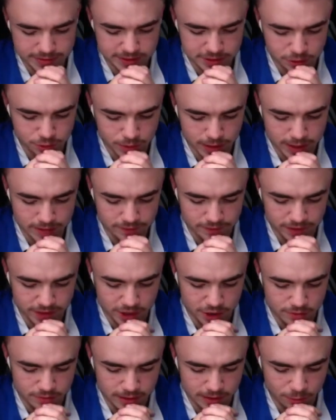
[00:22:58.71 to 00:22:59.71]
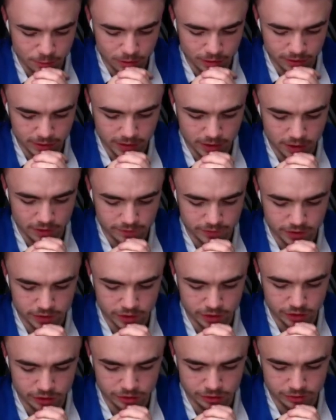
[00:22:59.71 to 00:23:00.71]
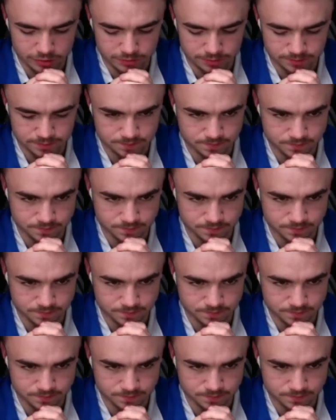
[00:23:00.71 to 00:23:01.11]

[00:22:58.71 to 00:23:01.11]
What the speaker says: We still wait for the opening one of the afternoon.